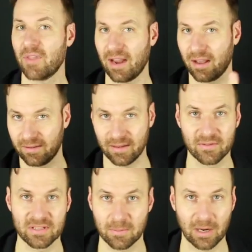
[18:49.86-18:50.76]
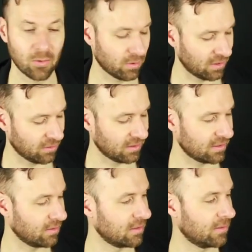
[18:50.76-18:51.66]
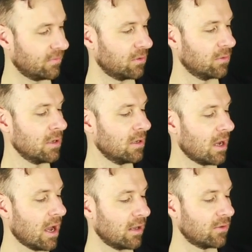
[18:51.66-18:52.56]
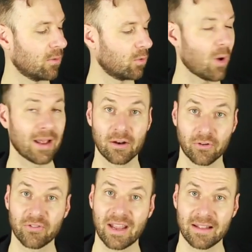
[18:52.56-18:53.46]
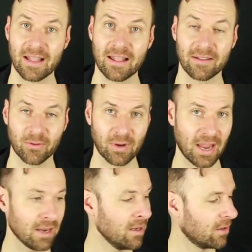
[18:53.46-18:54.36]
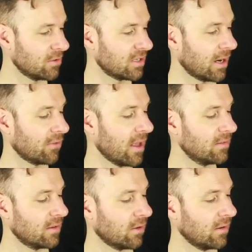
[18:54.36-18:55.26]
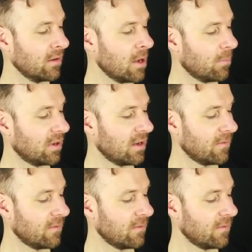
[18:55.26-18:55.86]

that kind of stuff is in my chord theory series. If you don't quite understand that, that's okay. Go check out that series. But